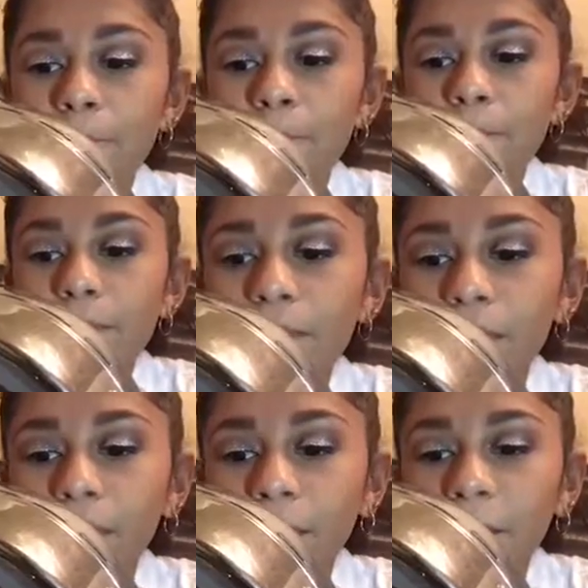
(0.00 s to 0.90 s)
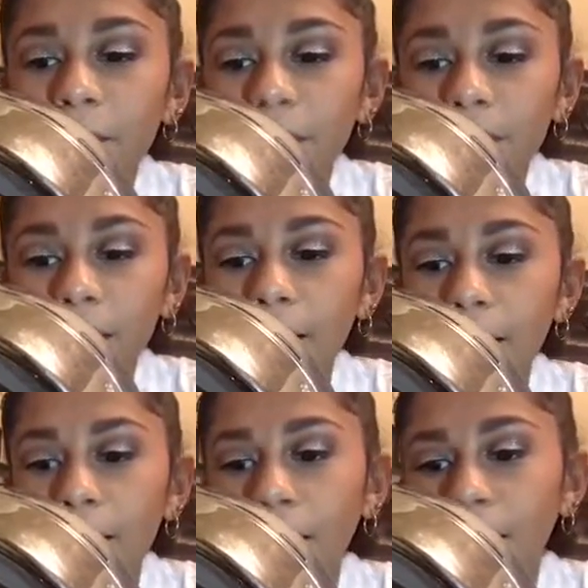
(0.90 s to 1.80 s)

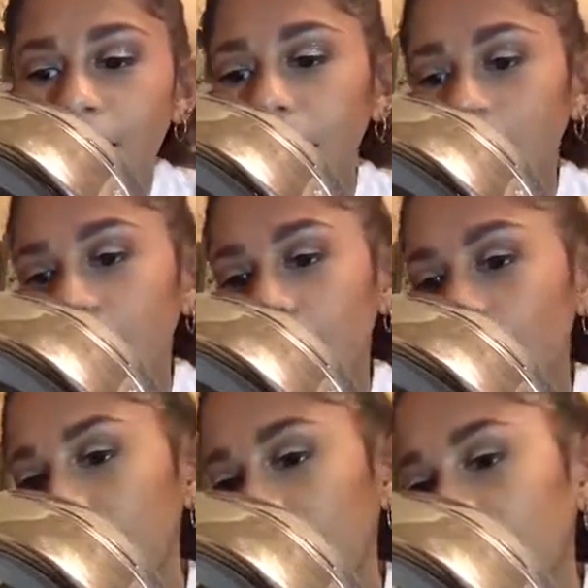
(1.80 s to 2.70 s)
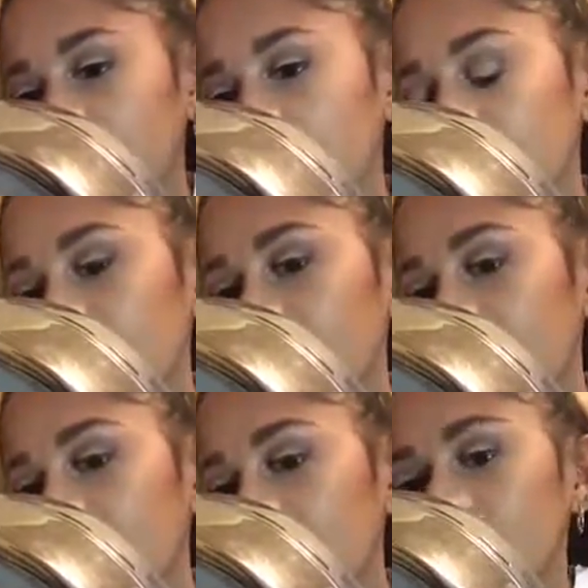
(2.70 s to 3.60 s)

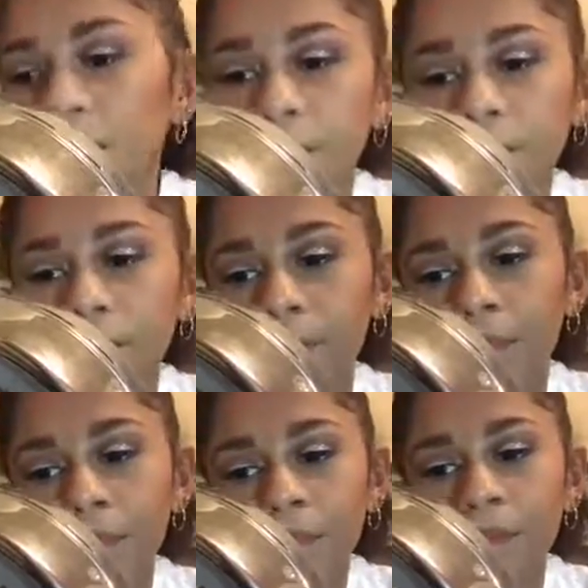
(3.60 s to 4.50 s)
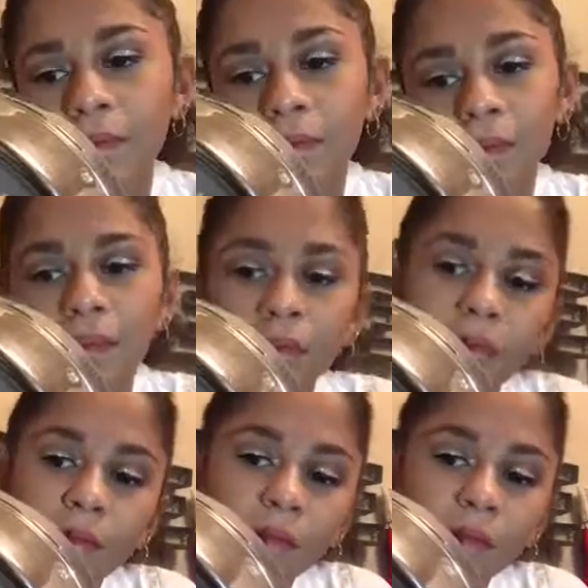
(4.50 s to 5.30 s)
Nobody speaks.